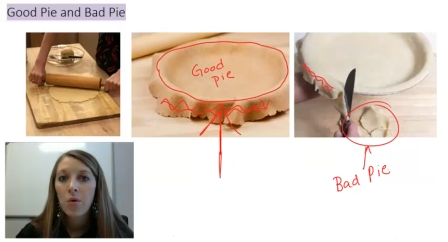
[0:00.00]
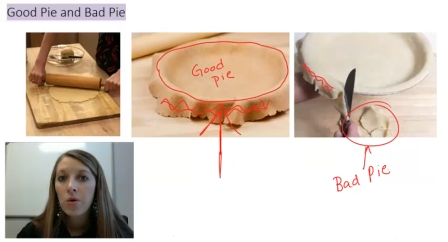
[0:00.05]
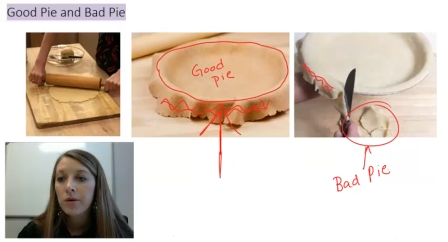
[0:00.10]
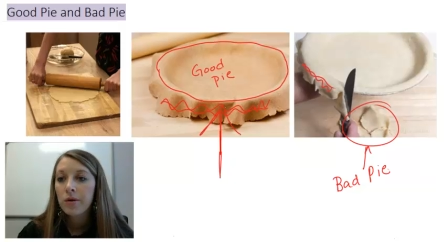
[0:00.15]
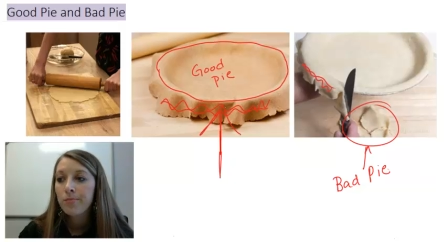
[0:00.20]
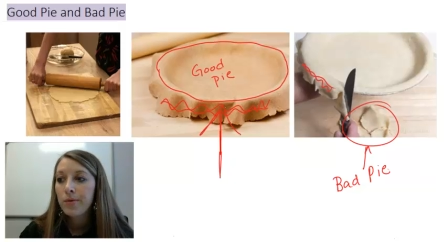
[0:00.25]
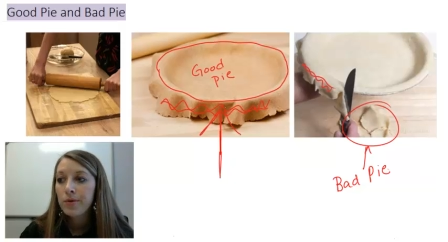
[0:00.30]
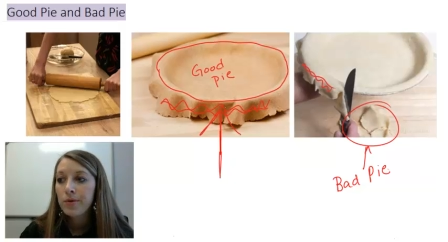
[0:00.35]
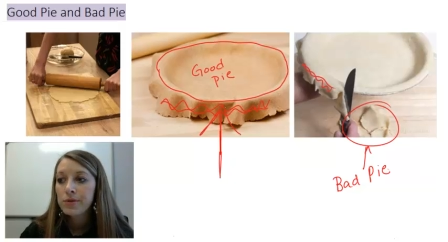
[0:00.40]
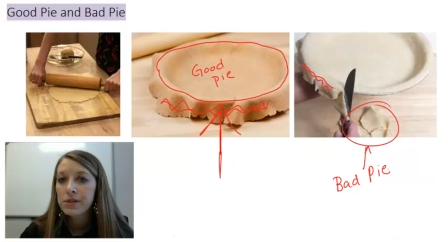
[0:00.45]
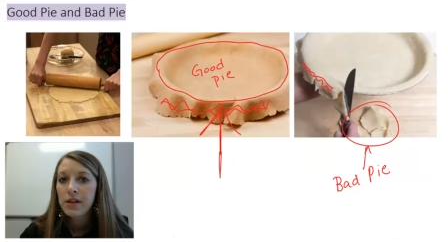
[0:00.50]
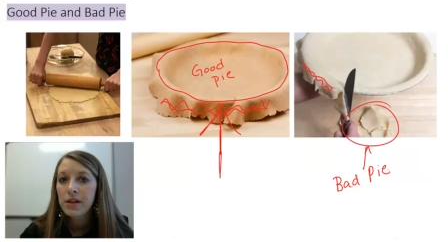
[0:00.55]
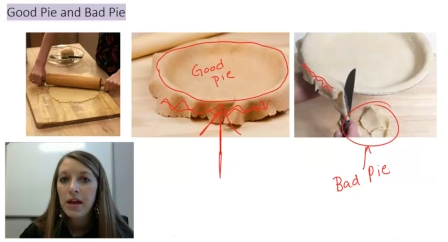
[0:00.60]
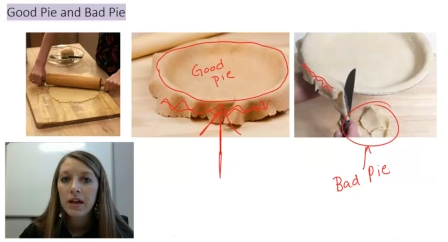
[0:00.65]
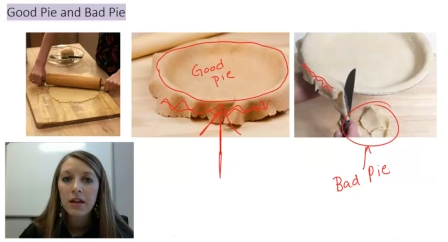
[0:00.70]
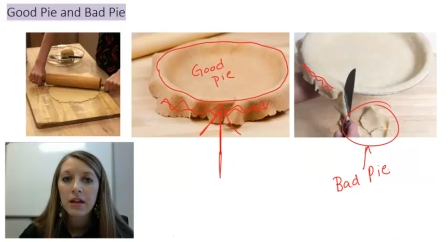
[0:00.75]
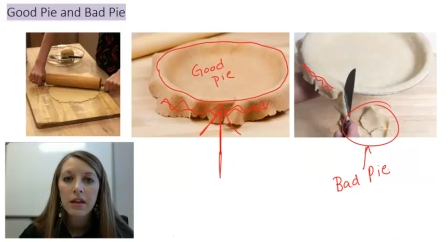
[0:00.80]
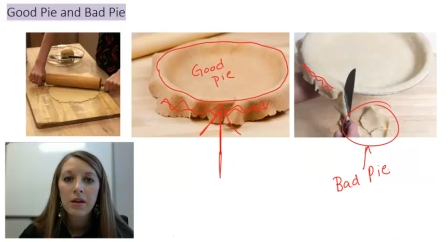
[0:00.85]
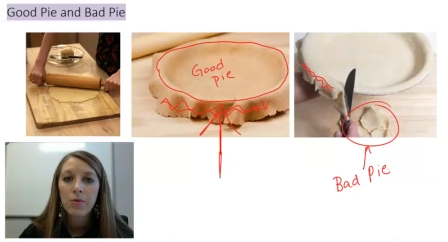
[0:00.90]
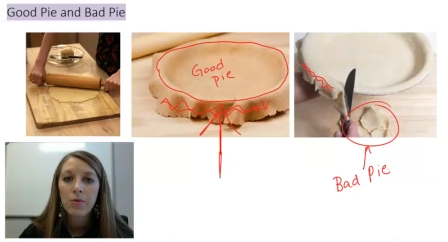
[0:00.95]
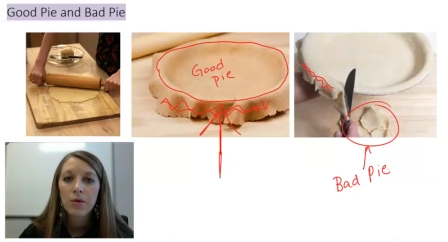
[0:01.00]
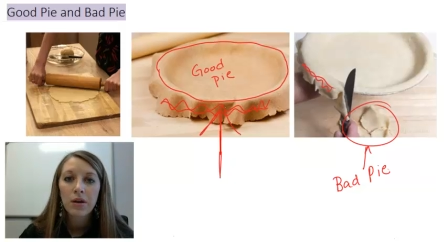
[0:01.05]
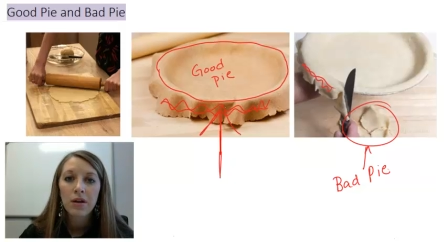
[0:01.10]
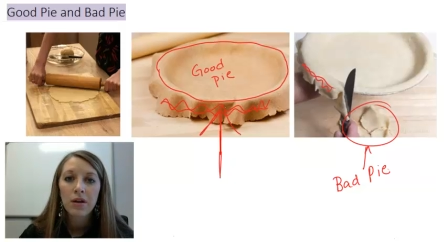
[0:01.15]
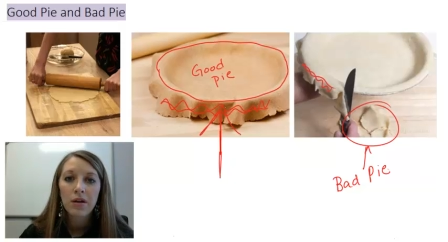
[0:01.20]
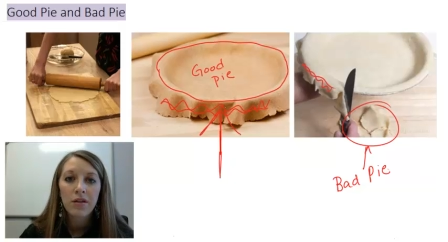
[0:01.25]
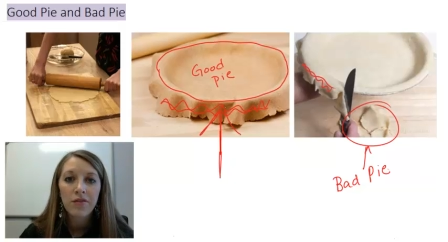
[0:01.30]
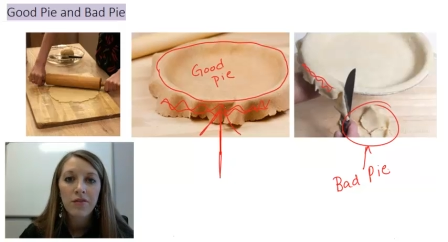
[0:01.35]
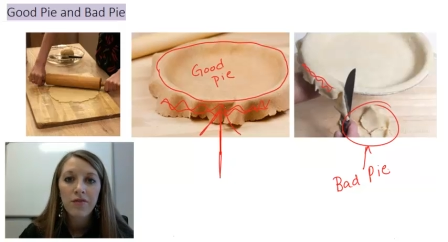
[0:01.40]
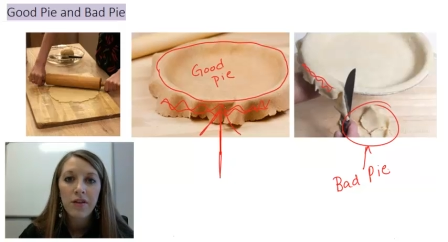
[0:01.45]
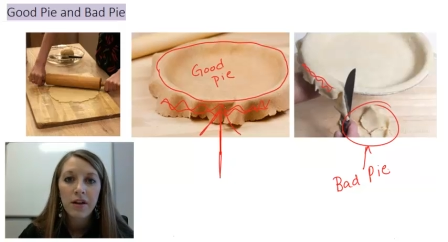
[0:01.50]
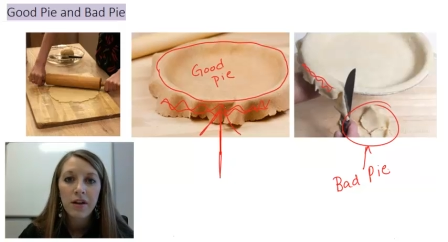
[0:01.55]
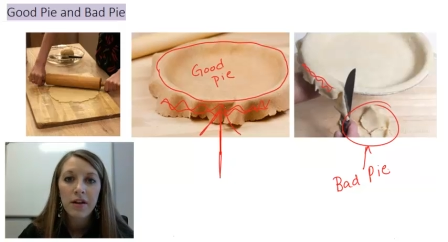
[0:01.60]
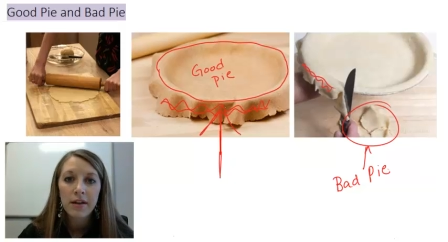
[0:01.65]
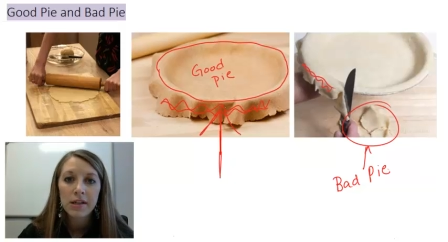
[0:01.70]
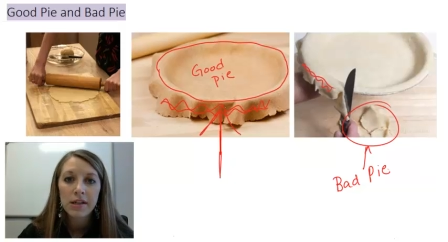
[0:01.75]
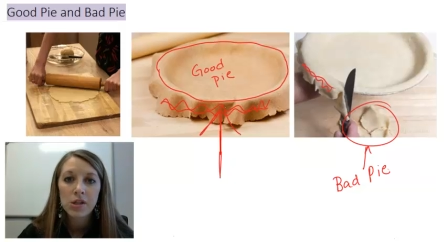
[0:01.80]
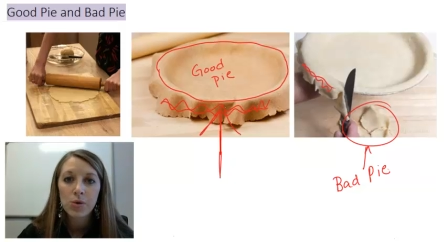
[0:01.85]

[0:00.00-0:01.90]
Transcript: or most likely we're going to feed it